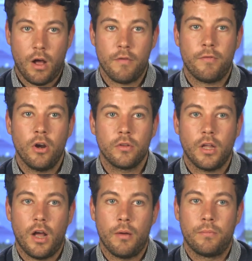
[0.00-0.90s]
I followed
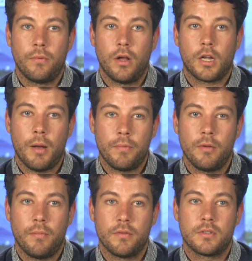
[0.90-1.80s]
that up a couple
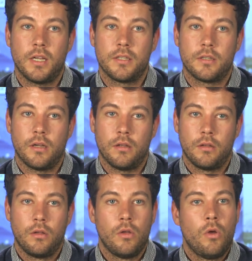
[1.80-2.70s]
of months later
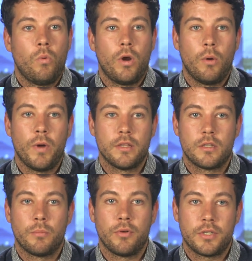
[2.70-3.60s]
when I went to
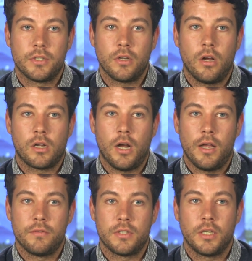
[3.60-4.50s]
the British
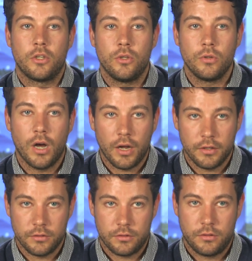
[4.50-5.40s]
Archives in Kew
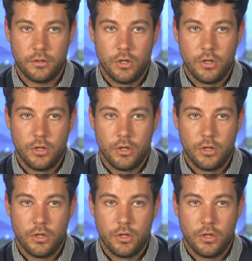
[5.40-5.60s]
Gardens